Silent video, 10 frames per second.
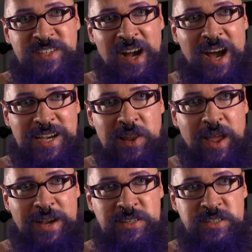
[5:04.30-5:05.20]

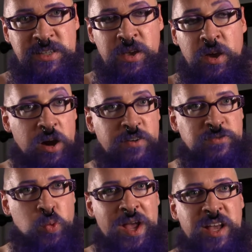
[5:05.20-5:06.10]
guidelines, of
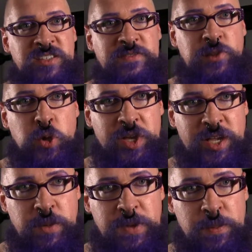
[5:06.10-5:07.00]
ways of looking
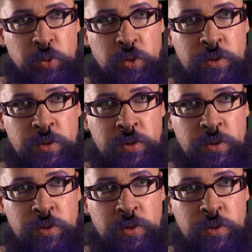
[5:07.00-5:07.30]
at people.